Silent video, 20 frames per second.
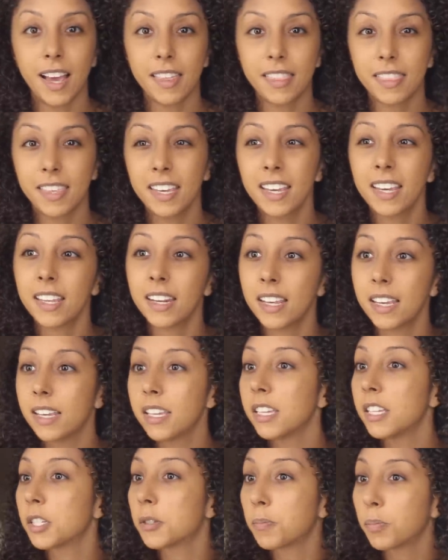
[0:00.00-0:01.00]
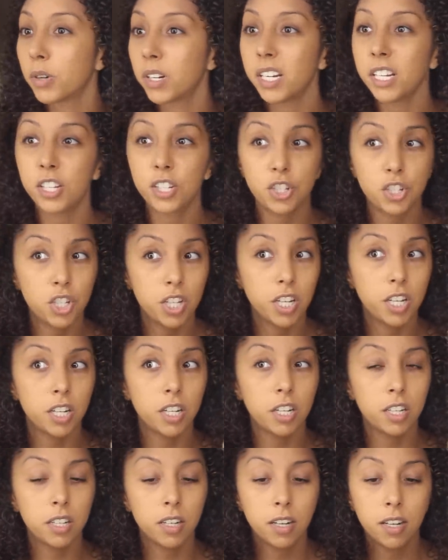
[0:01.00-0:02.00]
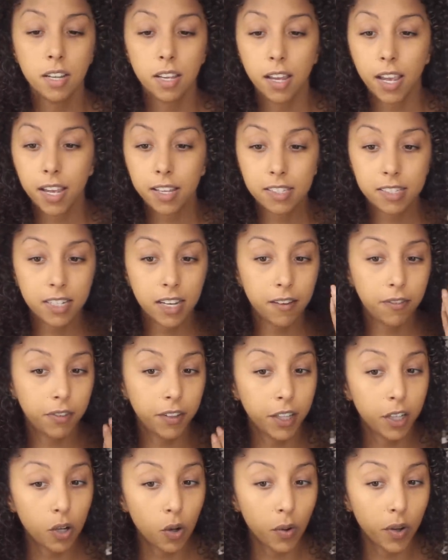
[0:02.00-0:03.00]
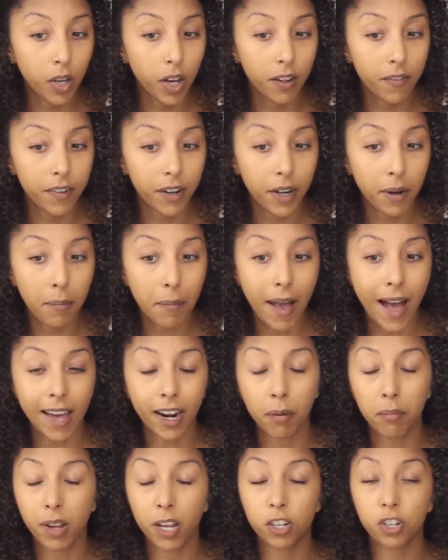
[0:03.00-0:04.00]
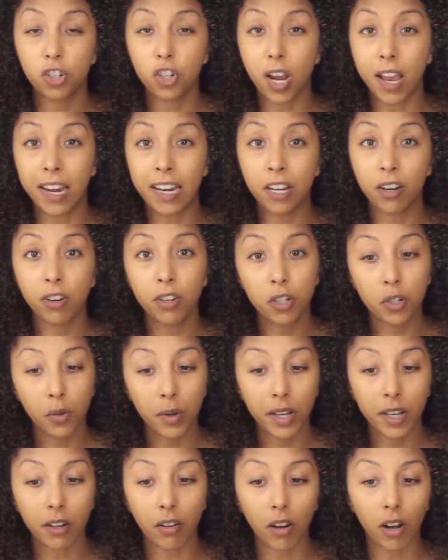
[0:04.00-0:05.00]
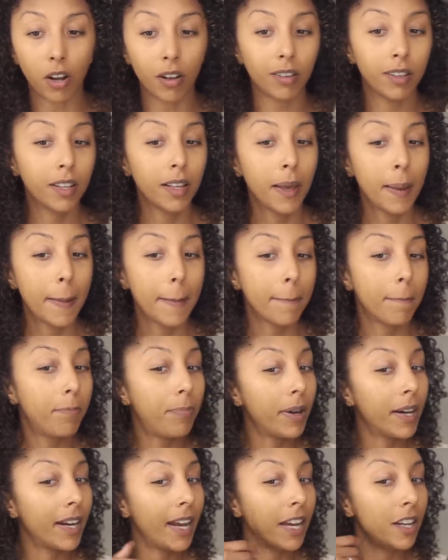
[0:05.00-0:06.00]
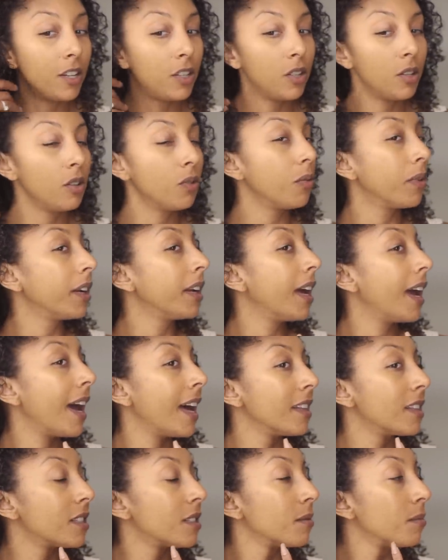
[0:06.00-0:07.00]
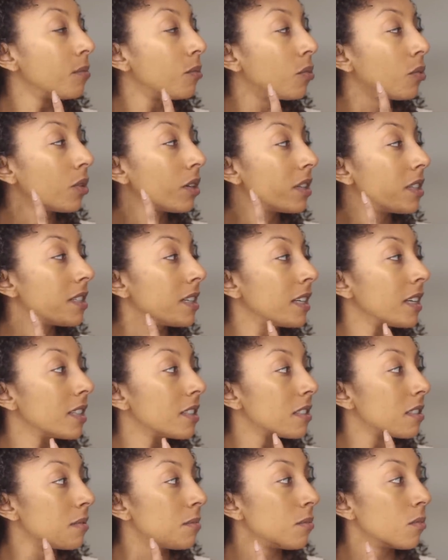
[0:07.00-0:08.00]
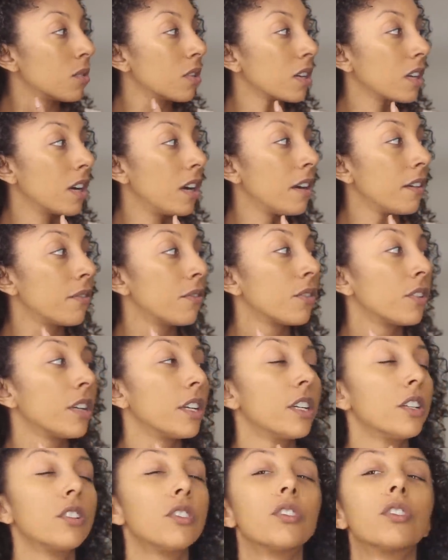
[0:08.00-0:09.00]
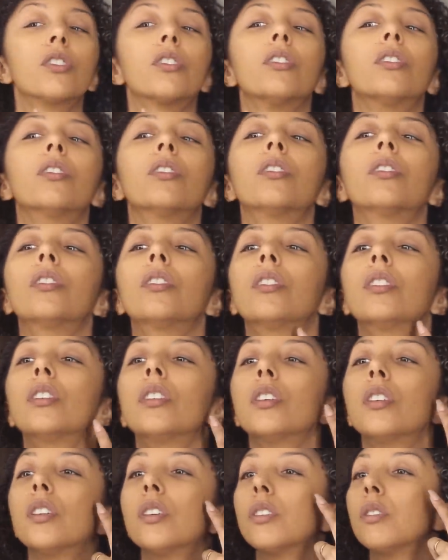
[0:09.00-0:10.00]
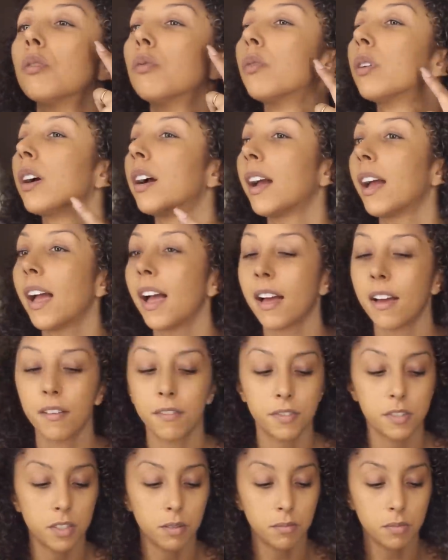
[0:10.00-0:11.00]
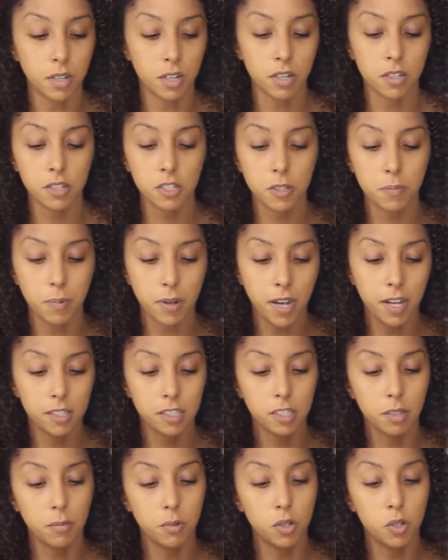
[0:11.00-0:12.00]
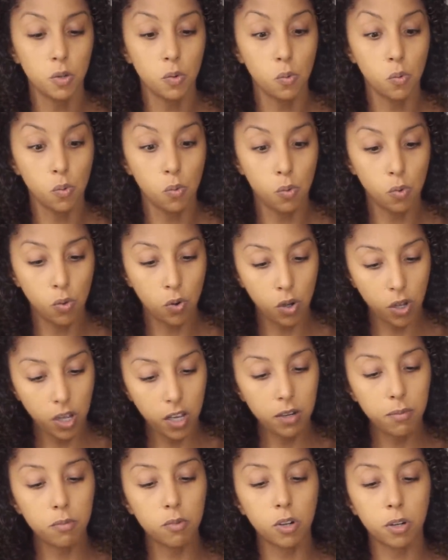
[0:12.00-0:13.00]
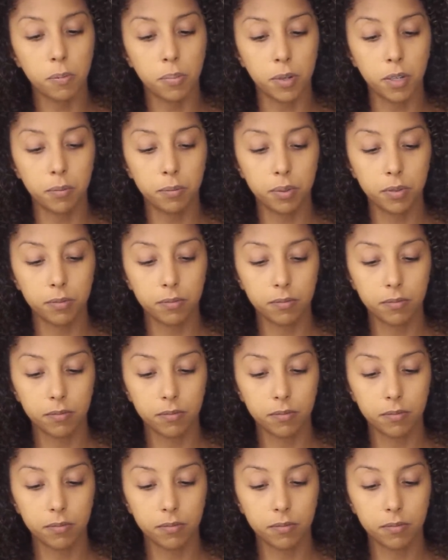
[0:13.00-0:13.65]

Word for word: I think it is pretty sheer. It's definitely going on very matte. I'm not shiny or dewy at all. But I do want to add some more to get some more coverage where I have some darker spots. So I'm going to do one more pump.